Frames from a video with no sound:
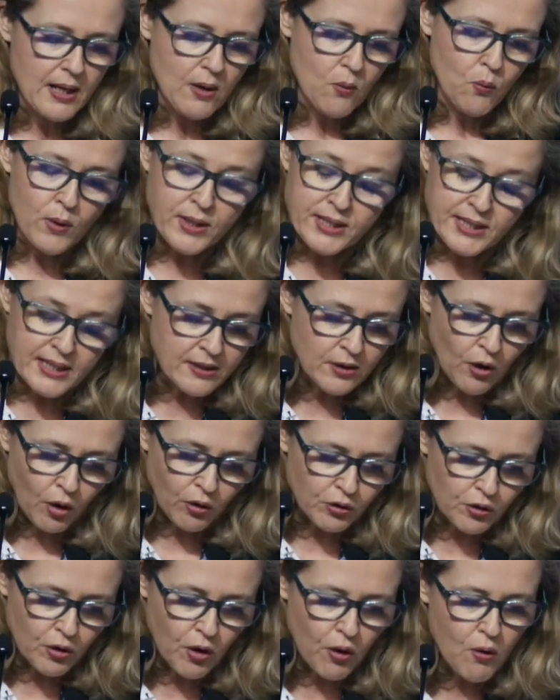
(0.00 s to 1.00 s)
We did
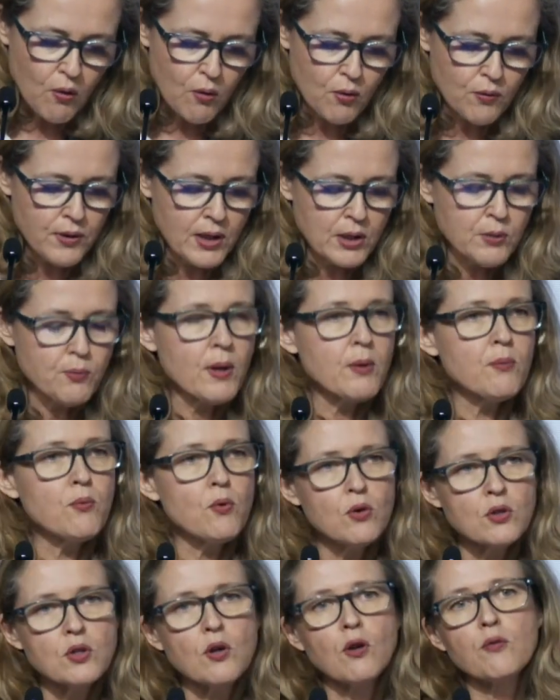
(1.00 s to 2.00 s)
not know that we
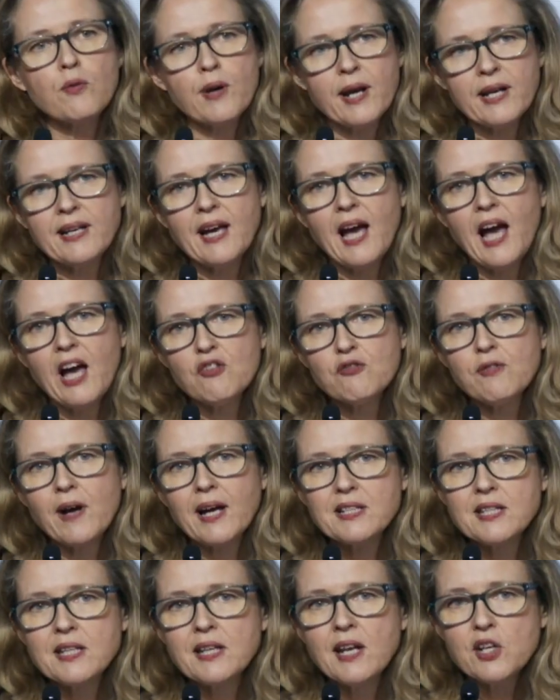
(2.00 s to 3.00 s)
would already have
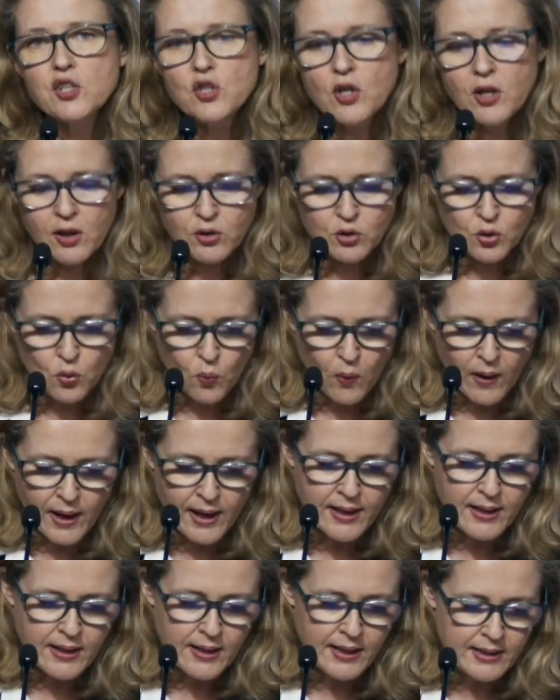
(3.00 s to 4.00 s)
vaccination
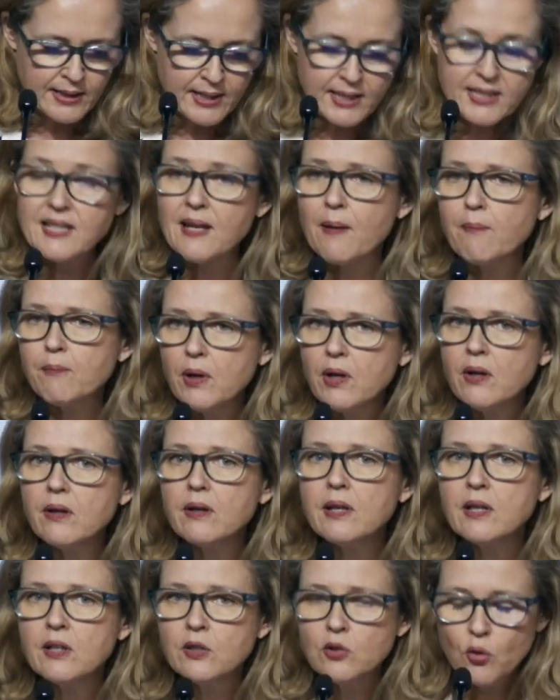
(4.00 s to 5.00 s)
underway in December
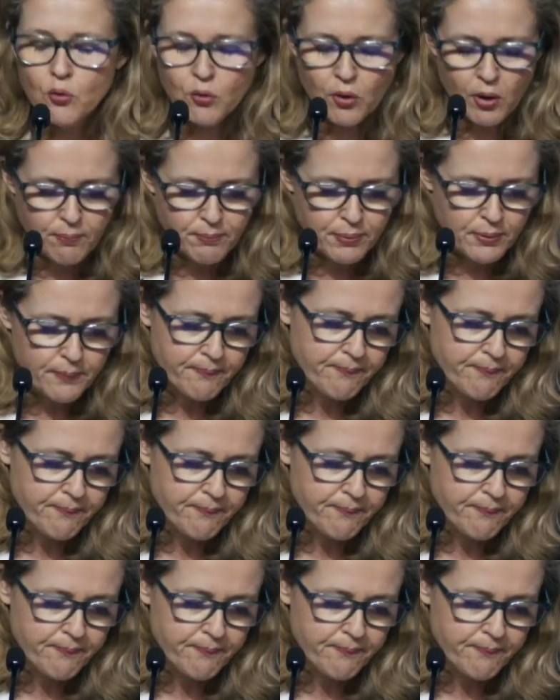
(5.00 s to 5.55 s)
in Europe.